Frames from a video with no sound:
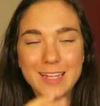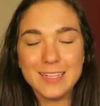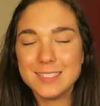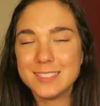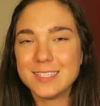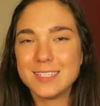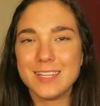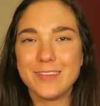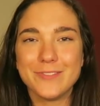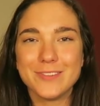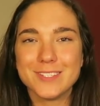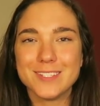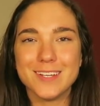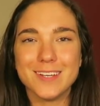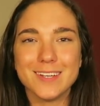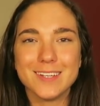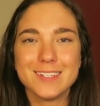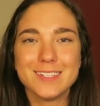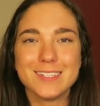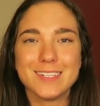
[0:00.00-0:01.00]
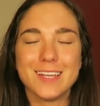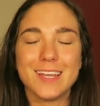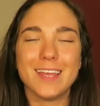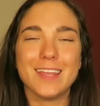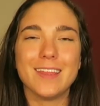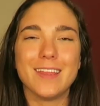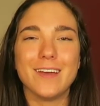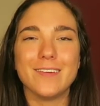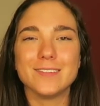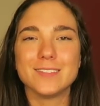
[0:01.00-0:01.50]
instantly was hooked.
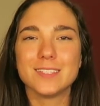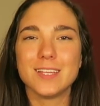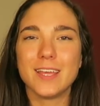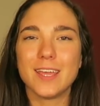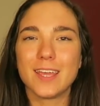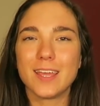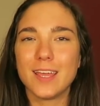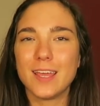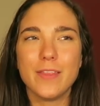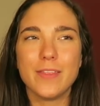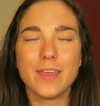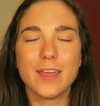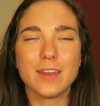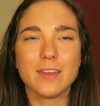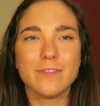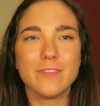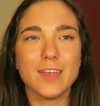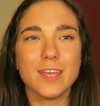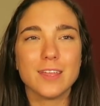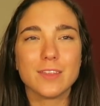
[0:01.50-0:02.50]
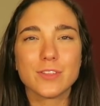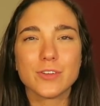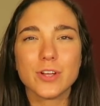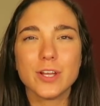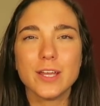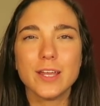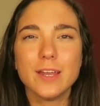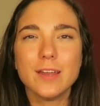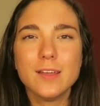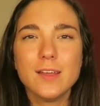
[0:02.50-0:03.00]
And that was like at the end of eighth
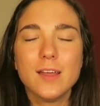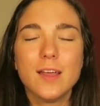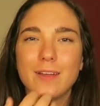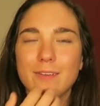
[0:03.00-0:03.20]
grade.